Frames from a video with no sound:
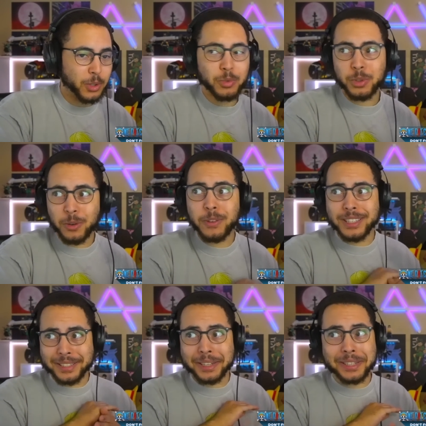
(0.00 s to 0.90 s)
Luffy's
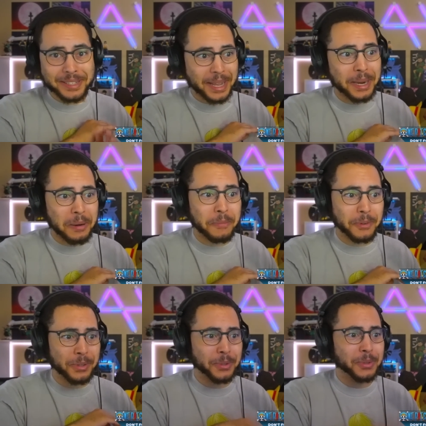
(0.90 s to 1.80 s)
gonna stand up for
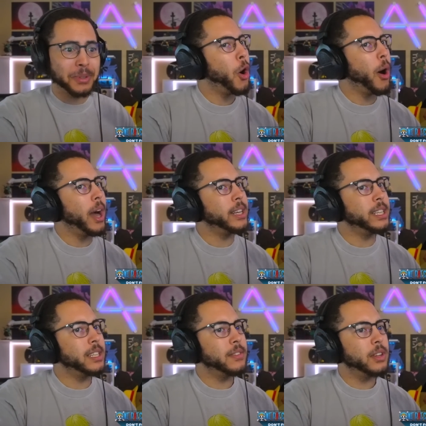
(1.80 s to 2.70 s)
you. I didn't
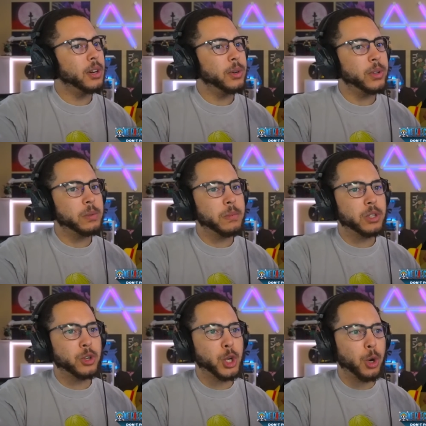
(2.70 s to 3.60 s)
even notice
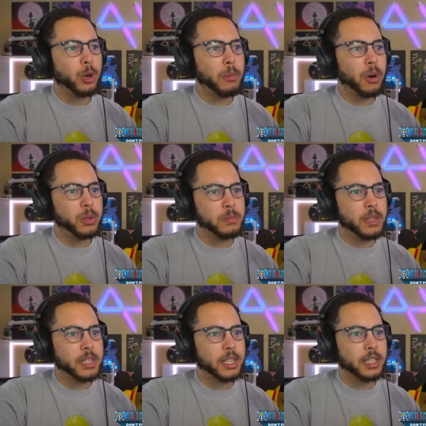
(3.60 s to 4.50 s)
Mr. Chocobo was
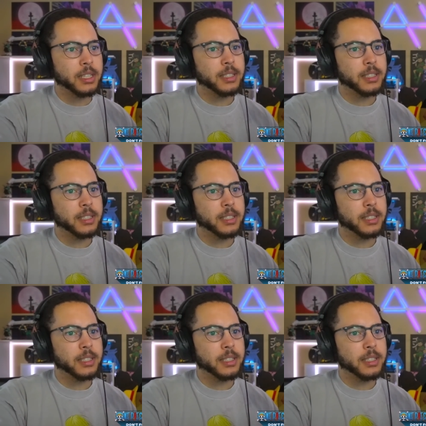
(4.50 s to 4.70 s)
missing.